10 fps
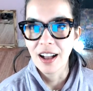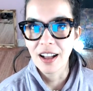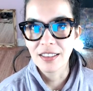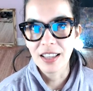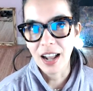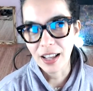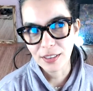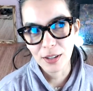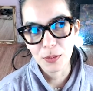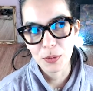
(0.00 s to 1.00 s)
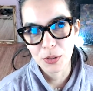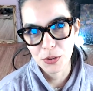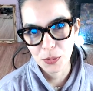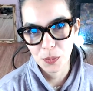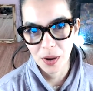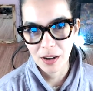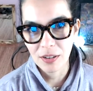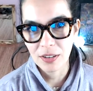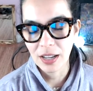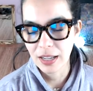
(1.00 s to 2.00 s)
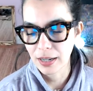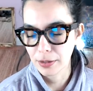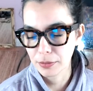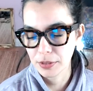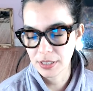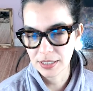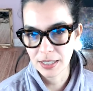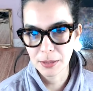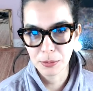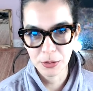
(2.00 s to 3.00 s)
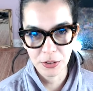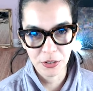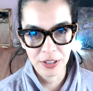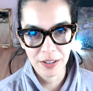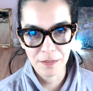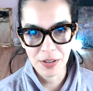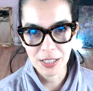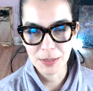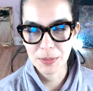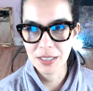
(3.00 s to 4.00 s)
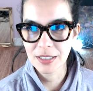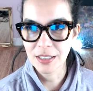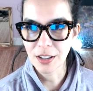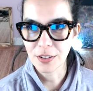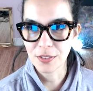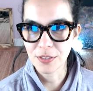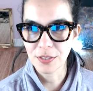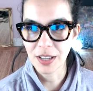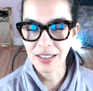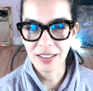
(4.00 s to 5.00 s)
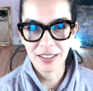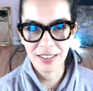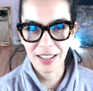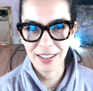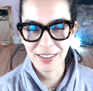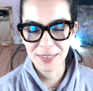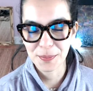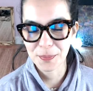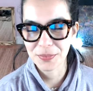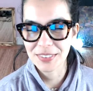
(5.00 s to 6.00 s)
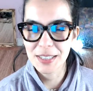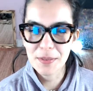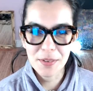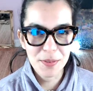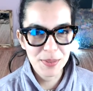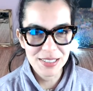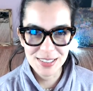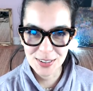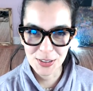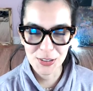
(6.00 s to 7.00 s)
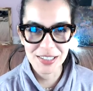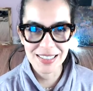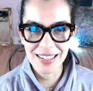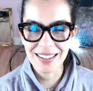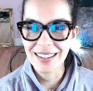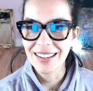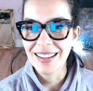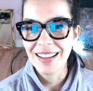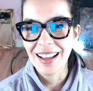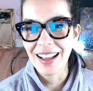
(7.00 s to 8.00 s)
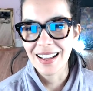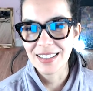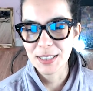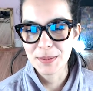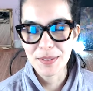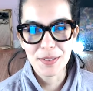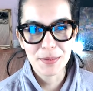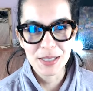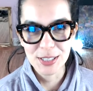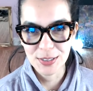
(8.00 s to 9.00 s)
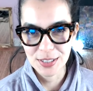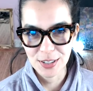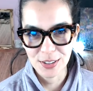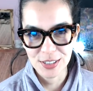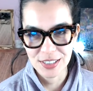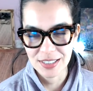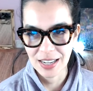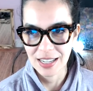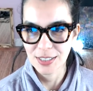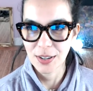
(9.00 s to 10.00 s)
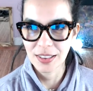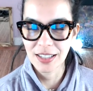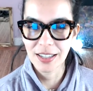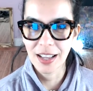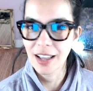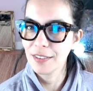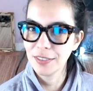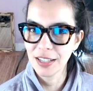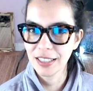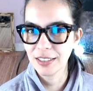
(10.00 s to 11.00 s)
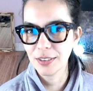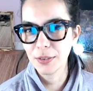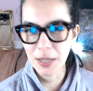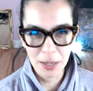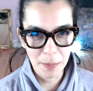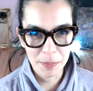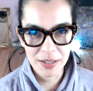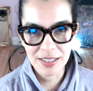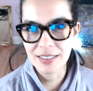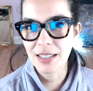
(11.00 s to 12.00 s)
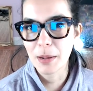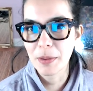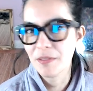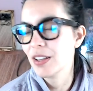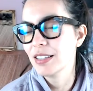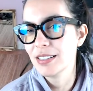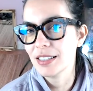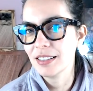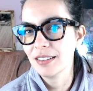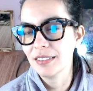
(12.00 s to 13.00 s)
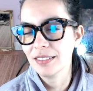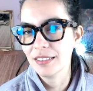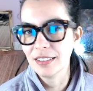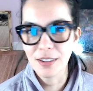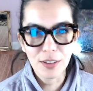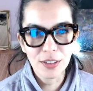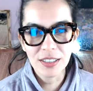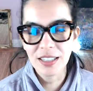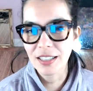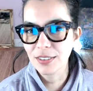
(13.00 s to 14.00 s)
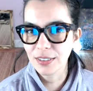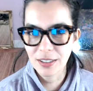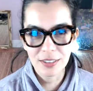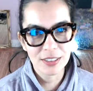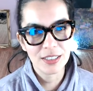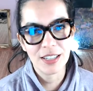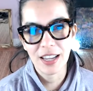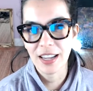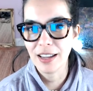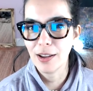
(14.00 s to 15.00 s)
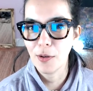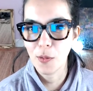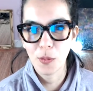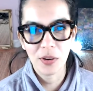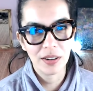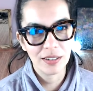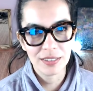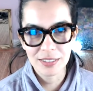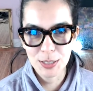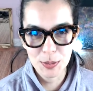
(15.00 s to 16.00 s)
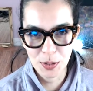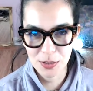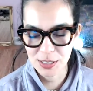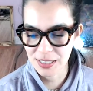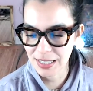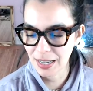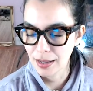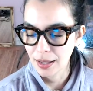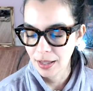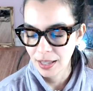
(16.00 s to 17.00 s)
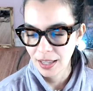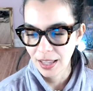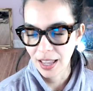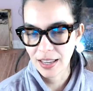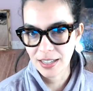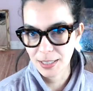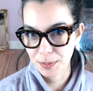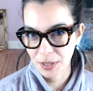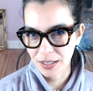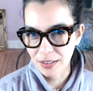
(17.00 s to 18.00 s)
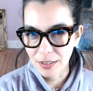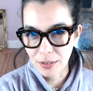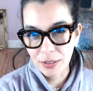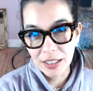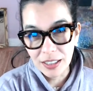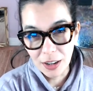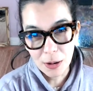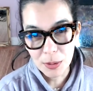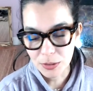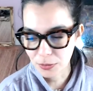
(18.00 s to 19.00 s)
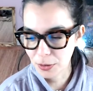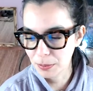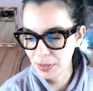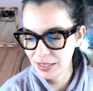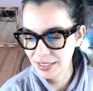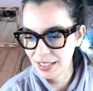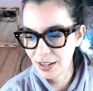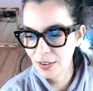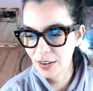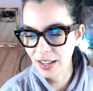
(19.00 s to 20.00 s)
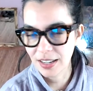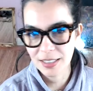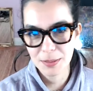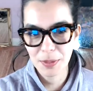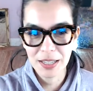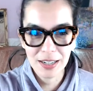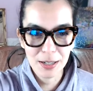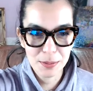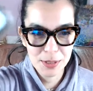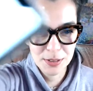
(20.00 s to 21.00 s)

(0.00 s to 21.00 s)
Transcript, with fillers: that I thought would do well. And I set up recurring investments of, I think, like some of them it's a dollar a day and some of them it's three dollars a day so i think i have like three companies that i'm investing a dollar a day three dollars a day or two dollars a day and it's been three, almost four months now, and it's made it up to